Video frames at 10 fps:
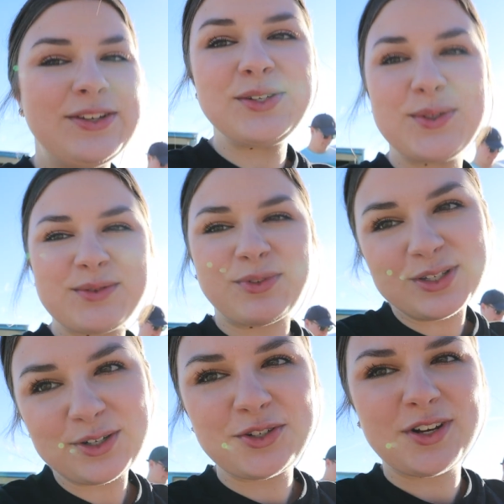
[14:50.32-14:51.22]
do some
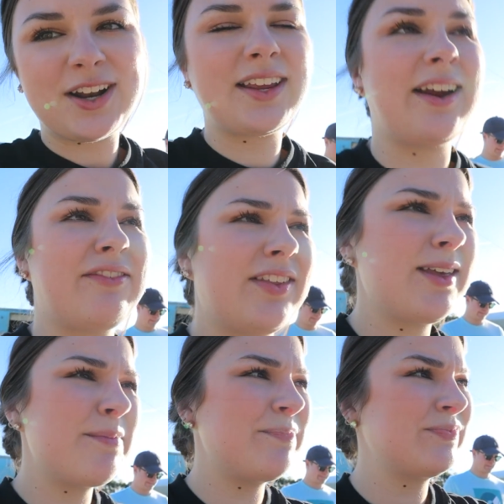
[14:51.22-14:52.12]
research on how to care for
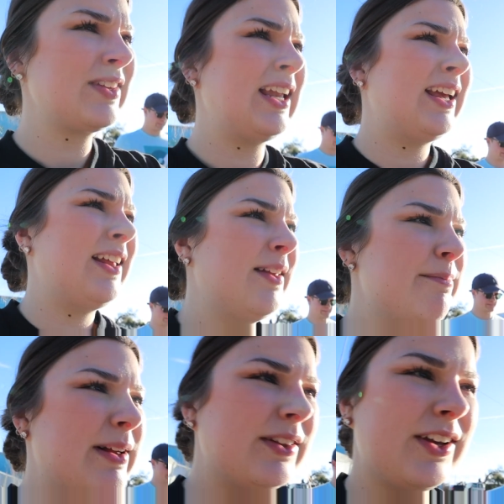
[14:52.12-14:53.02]
them.
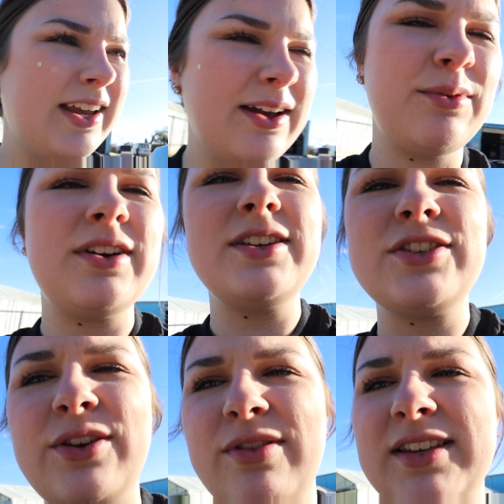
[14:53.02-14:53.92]
But look at, I wanted to
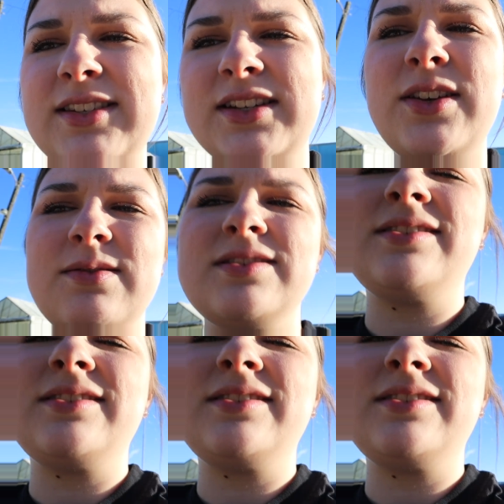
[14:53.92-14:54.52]
show this too.